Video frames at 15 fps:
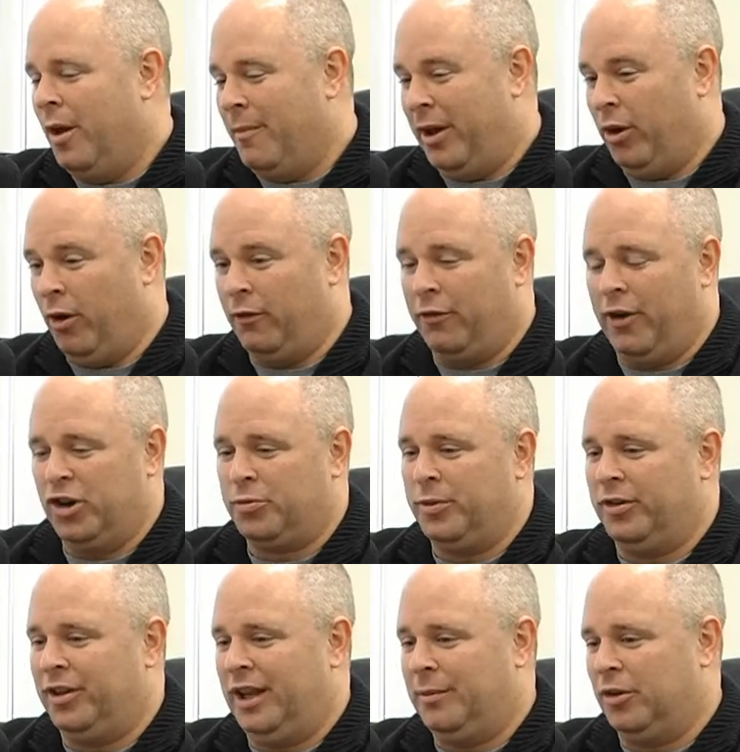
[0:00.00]
made
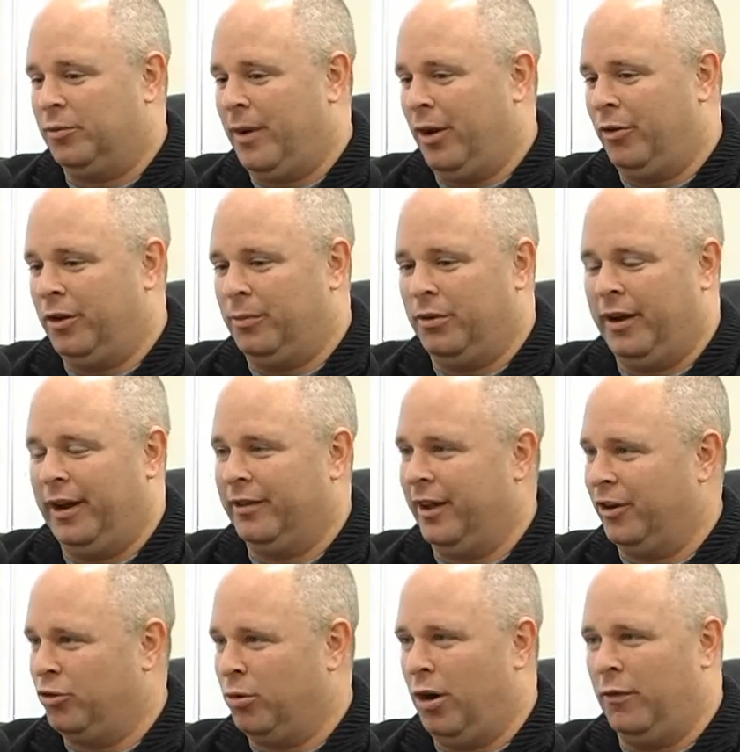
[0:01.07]
all-freshman team despite only playing
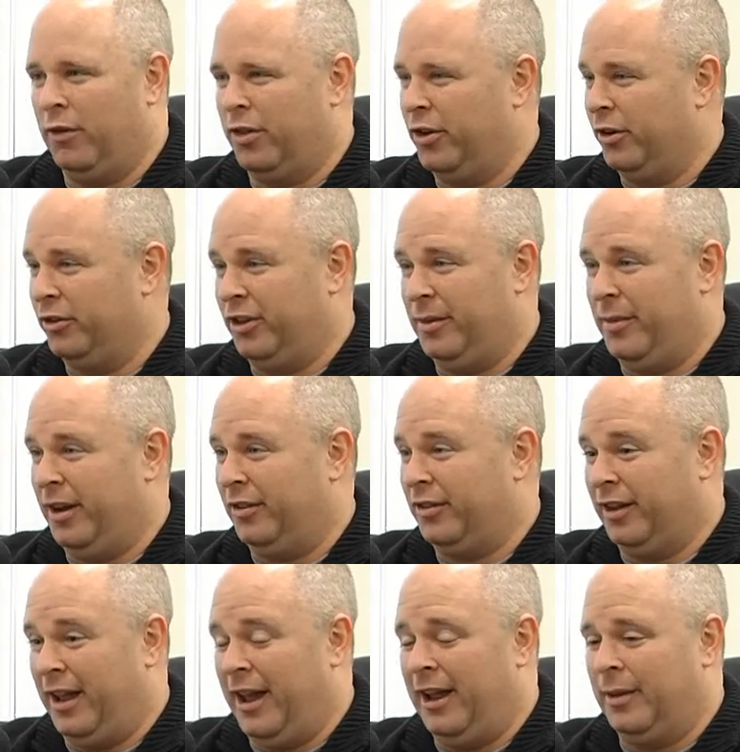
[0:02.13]
like 12 or 13
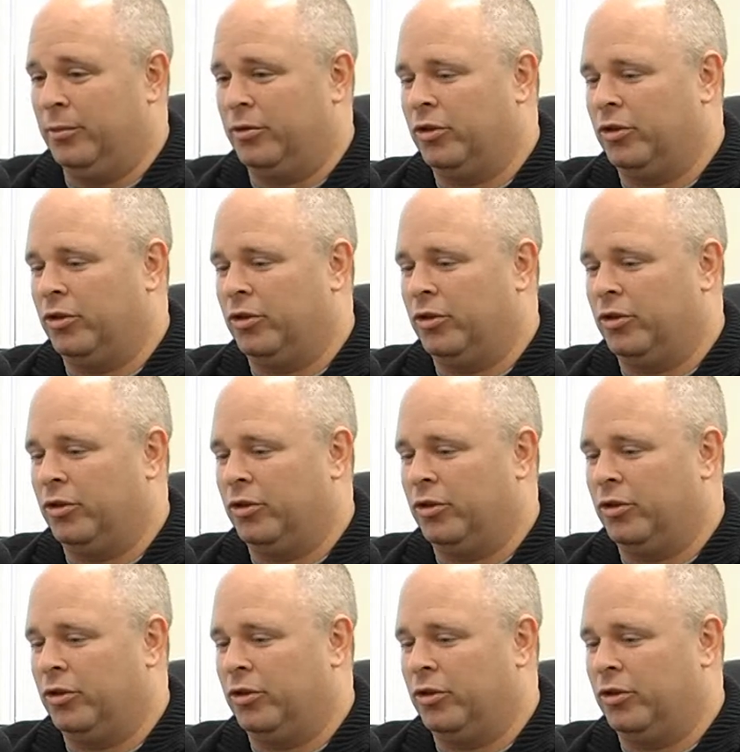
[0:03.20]
minutes a game.